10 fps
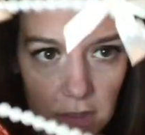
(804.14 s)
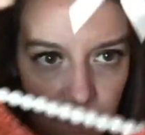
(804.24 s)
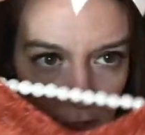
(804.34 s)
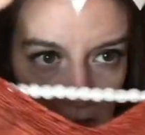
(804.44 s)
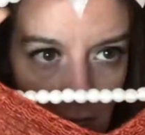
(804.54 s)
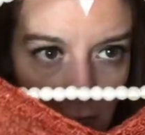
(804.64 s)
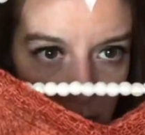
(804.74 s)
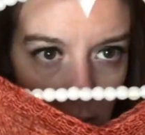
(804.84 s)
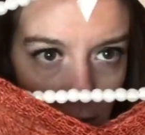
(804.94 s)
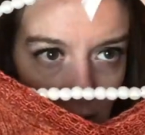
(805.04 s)
have to cut
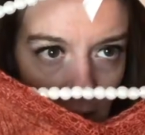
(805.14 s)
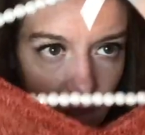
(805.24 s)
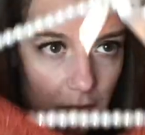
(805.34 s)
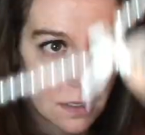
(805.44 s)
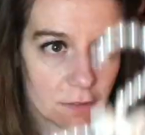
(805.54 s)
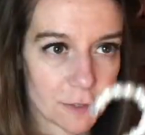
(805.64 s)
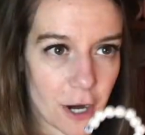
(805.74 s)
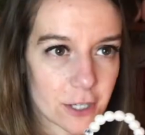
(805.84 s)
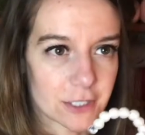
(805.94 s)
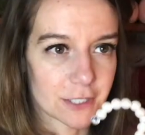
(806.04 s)
your ball of
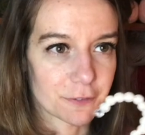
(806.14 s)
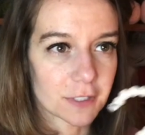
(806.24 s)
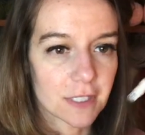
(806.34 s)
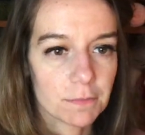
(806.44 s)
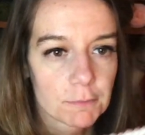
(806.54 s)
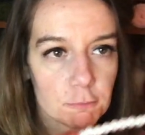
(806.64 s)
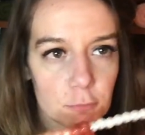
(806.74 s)
yarn differently.